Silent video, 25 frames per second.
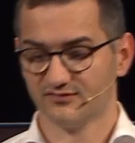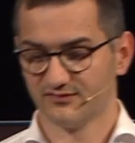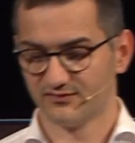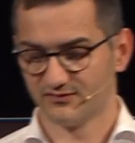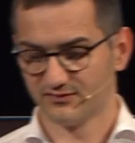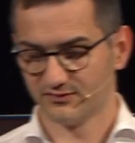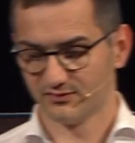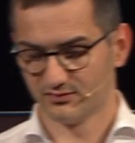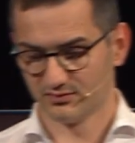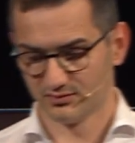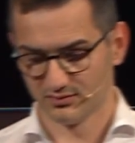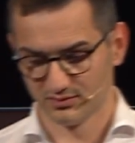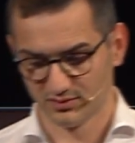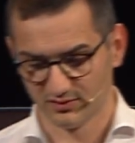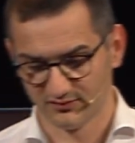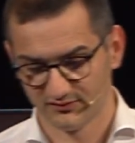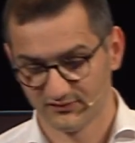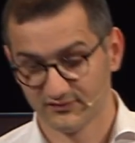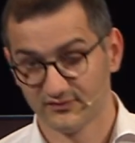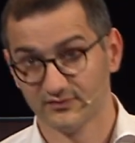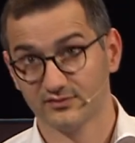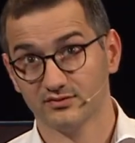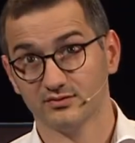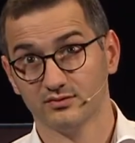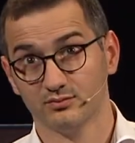of,
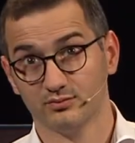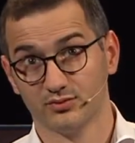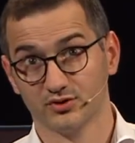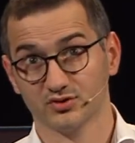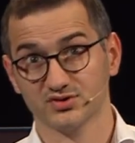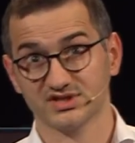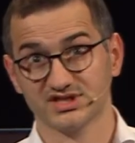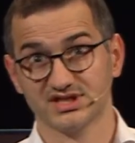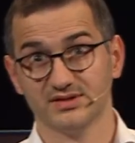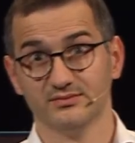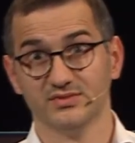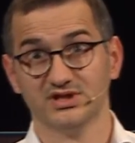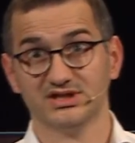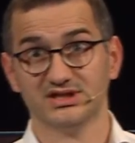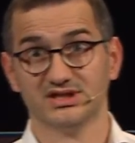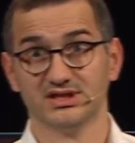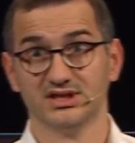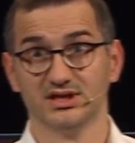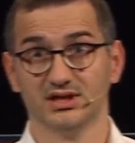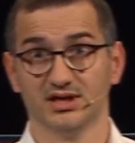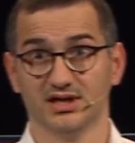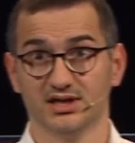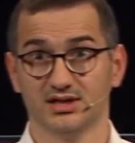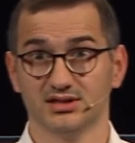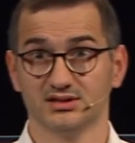of
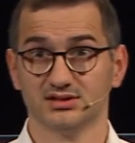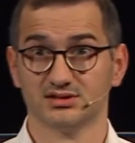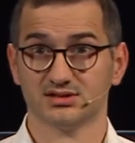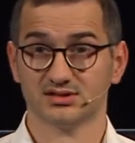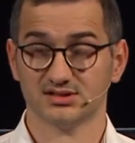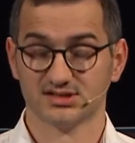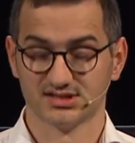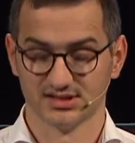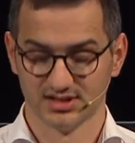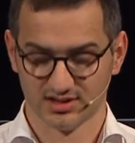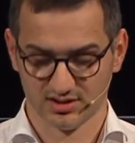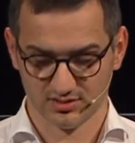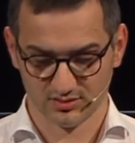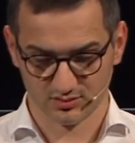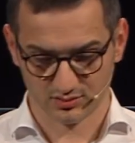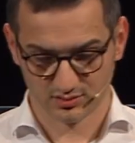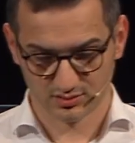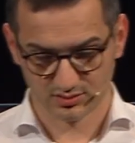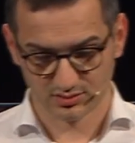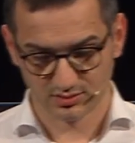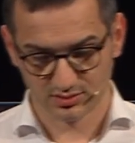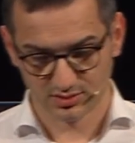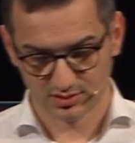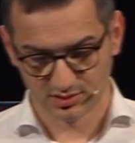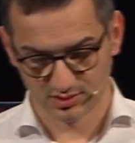proximity and
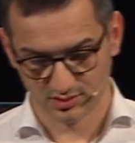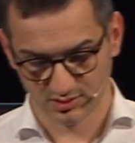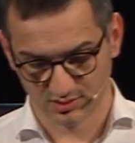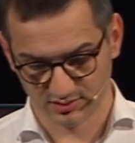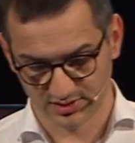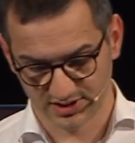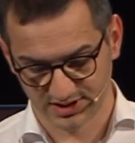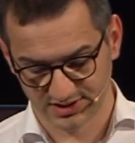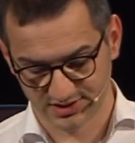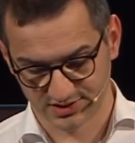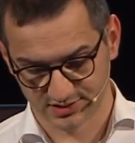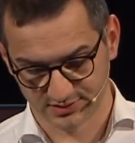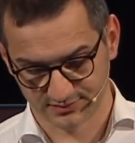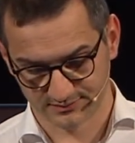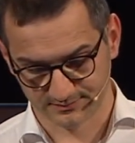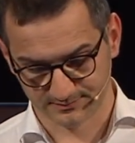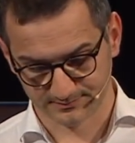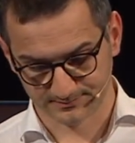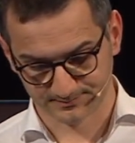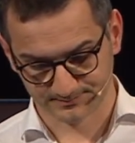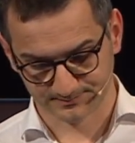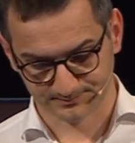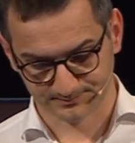secure location.